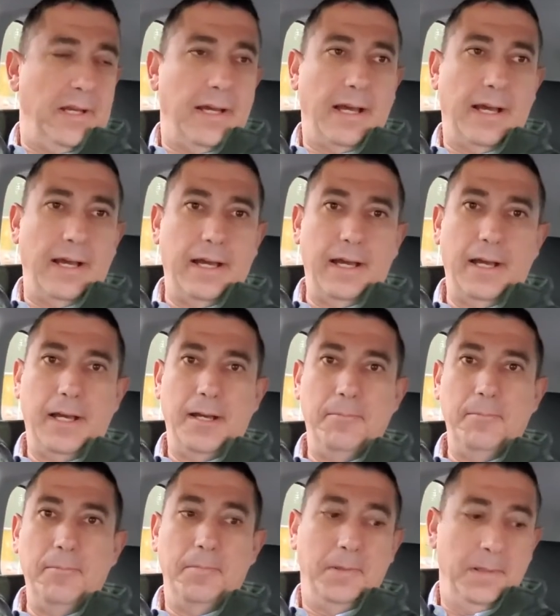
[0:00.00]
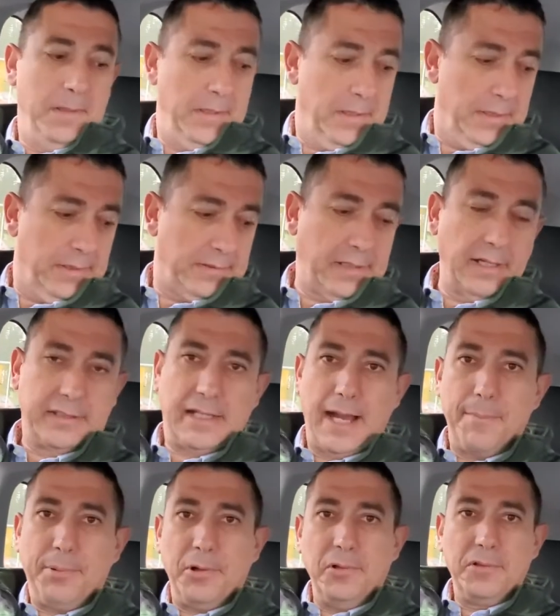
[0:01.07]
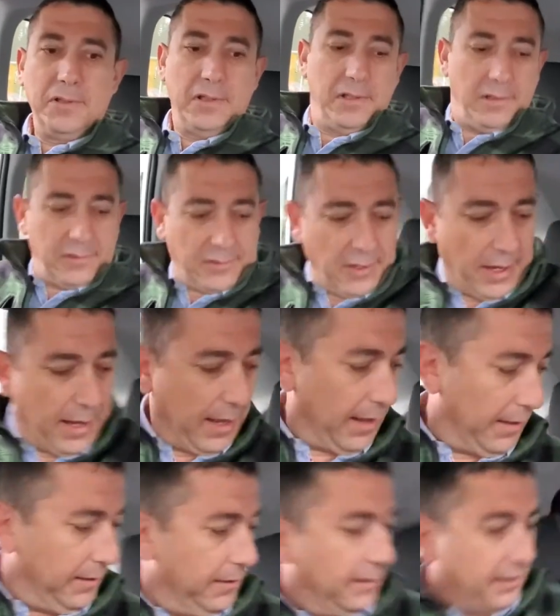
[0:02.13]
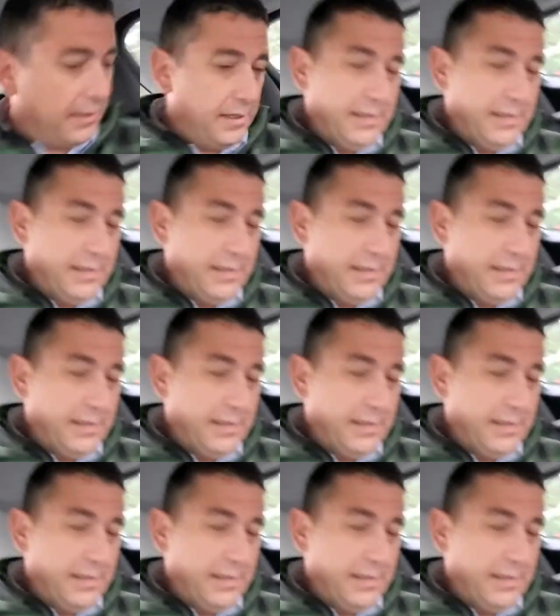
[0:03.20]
Um, it's got cup holders and